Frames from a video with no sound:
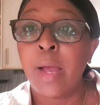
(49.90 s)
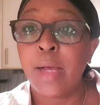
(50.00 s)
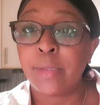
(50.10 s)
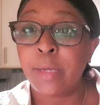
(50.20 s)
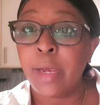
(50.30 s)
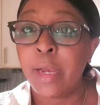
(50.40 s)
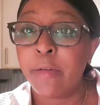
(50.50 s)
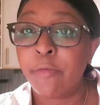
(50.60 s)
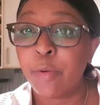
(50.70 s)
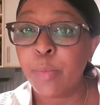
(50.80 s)
as I
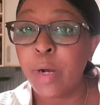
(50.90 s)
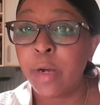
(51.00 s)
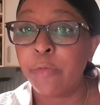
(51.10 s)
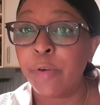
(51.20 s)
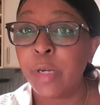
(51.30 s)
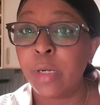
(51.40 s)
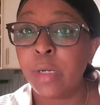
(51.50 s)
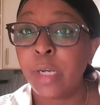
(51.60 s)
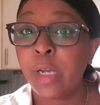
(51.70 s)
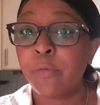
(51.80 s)
come from Africa,
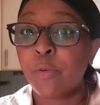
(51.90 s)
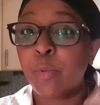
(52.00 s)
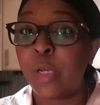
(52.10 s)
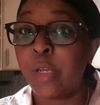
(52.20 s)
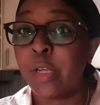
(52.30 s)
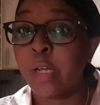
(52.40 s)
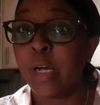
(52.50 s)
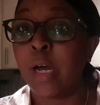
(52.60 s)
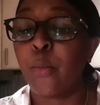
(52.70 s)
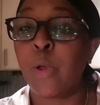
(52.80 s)
I come from Kenya,
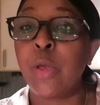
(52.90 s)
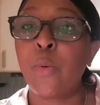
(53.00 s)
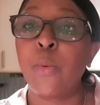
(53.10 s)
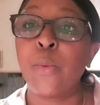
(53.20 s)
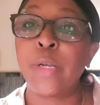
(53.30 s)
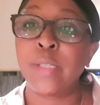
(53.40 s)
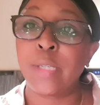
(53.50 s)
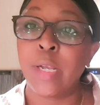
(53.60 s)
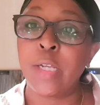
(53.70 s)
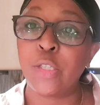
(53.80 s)
we
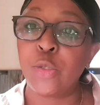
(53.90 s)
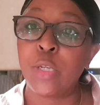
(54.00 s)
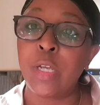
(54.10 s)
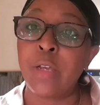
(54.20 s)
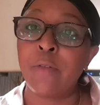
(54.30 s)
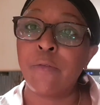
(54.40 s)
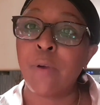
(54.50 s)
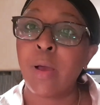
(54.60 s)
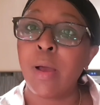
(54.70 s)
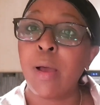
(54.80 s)
decided to give
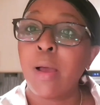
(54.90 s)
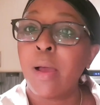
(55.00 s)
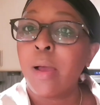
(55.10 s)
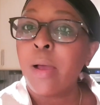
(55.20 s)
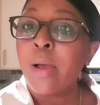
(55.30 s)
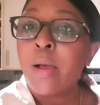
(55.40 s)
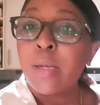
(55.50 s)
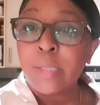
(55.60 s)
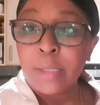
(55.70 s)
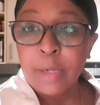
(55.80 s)

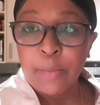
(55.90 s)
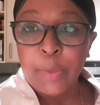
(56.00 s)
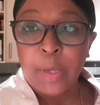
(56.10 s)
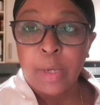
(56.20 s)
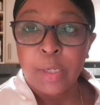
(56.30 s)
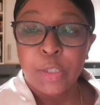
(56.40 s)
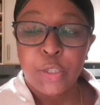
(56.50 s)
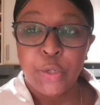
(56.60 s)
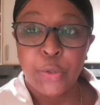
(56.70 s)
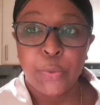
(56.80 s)
something
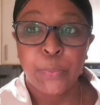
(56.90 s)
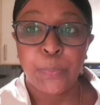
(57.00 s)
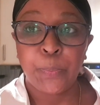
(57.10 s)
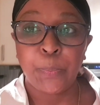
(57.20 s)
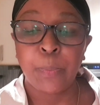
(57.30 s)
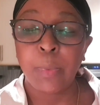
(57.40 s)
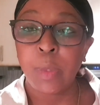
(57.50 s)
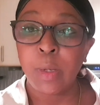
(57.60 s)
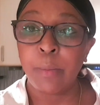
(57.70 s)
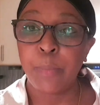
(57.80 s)
to
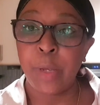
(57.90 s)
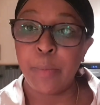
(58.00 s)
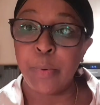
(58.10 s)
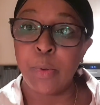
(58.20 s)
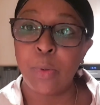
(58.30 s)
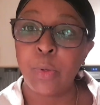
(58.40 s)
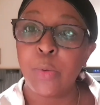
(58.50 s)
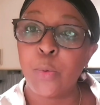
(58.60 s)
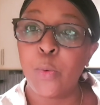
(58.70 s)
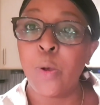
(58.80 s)
people
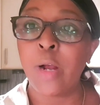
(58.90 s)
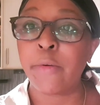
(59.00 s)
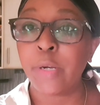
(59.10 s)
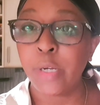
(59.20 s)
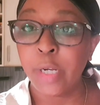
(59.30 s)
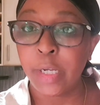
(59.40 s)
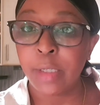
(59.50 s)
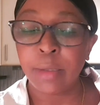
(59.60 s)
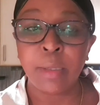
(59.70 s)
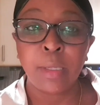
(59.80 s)
who are in
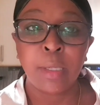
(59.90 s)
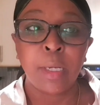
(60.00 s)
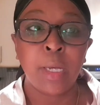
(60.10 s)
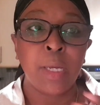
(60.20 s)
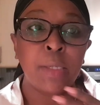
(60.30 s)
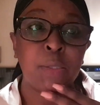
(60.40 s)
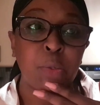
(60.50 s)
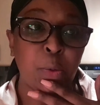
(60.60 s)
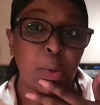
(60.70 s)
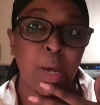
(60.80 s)
need.
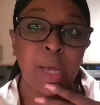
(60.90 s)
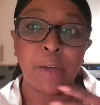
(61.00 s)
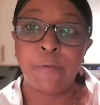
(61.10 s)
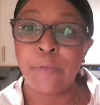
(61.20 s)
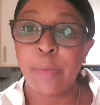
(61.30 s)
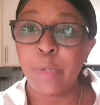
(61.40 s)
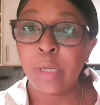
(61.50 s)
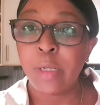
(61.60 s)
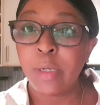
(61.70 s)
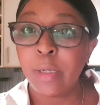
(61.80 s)
So I have
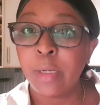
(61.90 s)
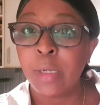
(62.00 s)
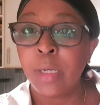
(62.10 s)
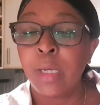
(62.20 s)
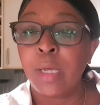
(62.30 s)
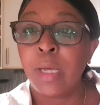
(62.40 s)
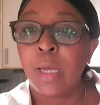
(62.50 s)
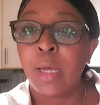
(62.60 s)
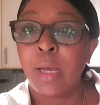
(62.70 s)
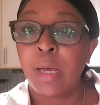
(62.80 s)
family
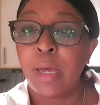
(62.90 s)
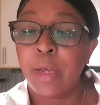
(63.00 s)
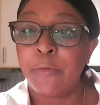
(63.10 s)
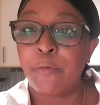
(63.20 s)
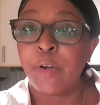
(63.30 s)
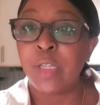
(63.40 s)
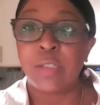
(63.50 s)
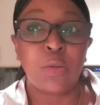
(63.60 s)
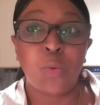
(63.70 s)
and friends